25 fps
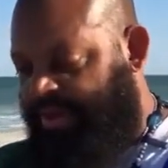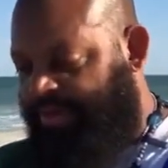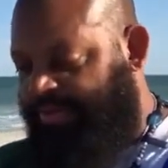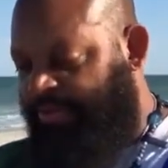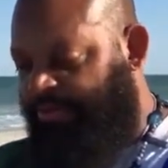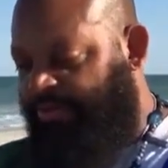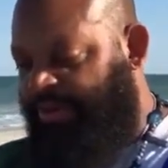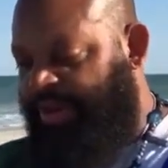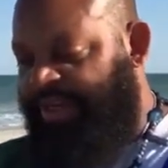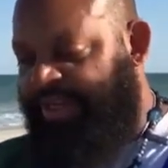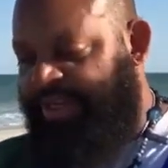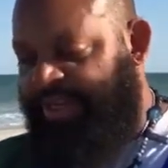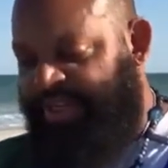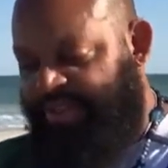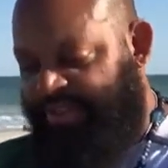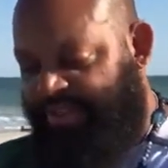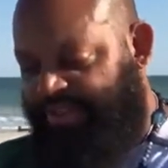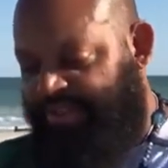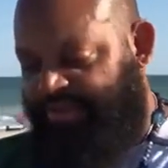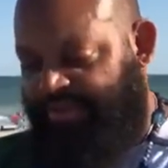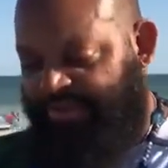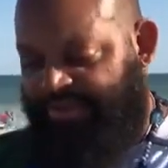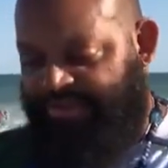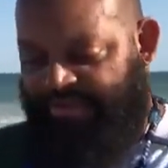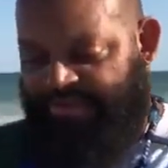Let me read
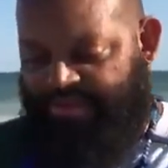this.